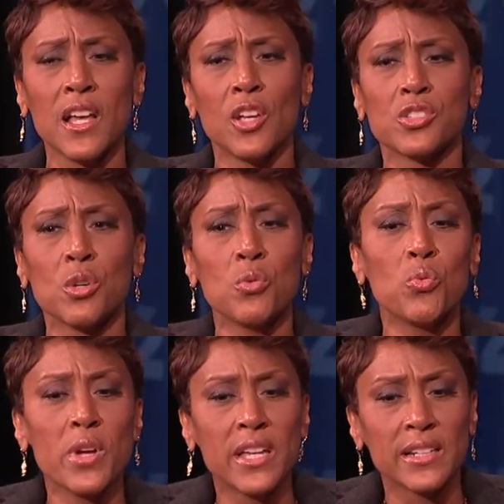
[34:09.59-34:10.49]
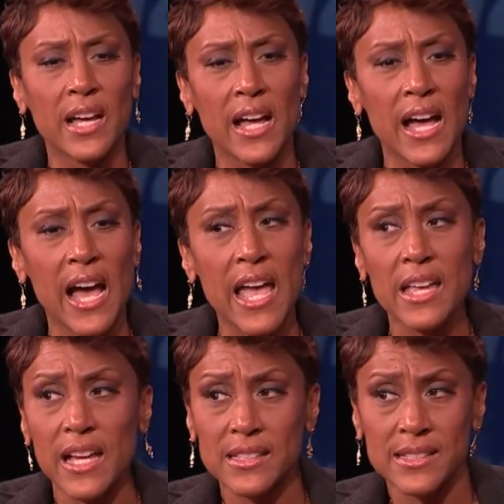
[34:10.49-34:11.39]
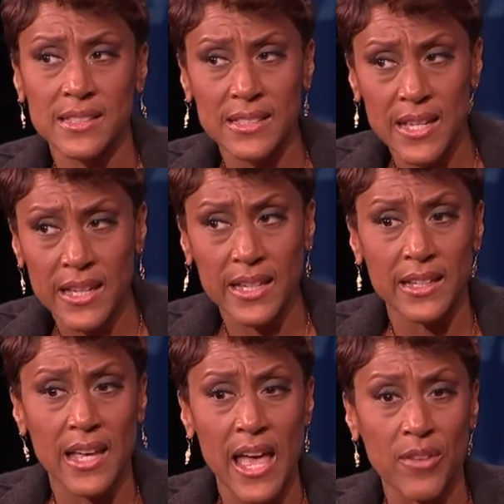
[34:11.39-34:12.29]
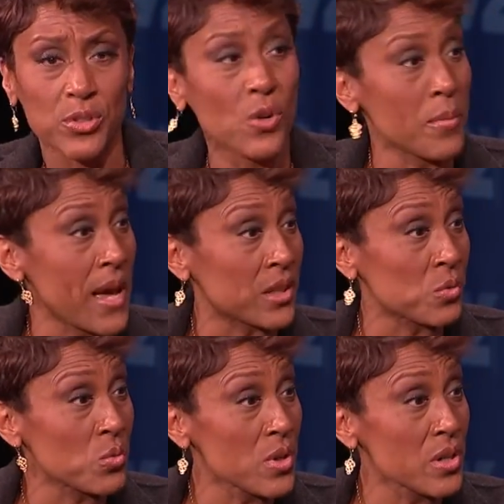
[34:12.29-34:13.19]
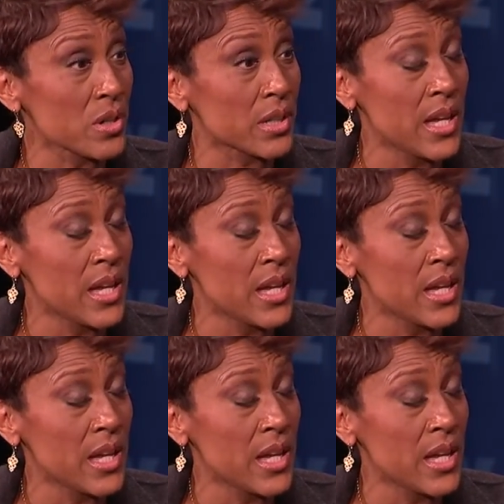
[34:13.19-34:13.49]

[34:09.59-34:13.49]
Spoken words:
So when I got sick after going back to work,